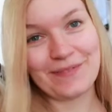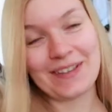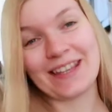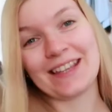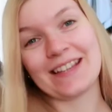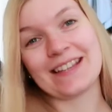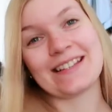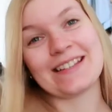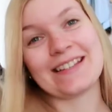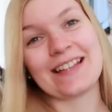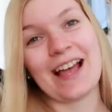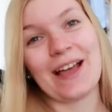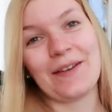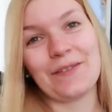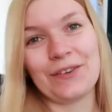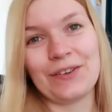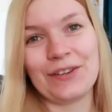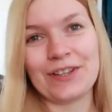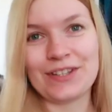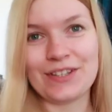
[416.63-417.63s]
because
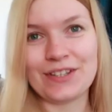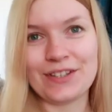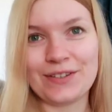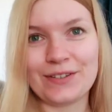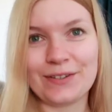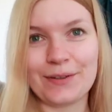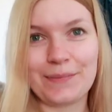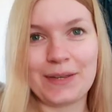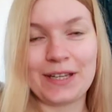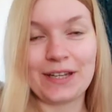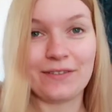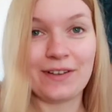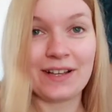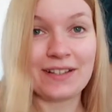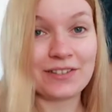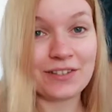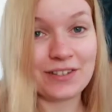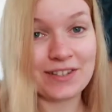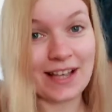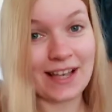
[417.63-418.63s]
I'm going to do a bit of
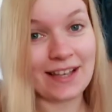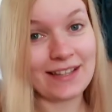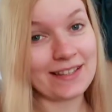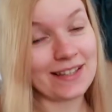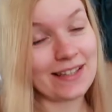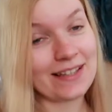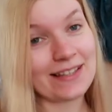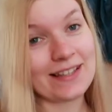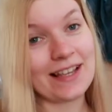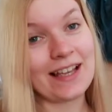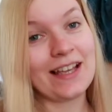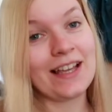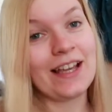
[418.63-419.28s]
exercises.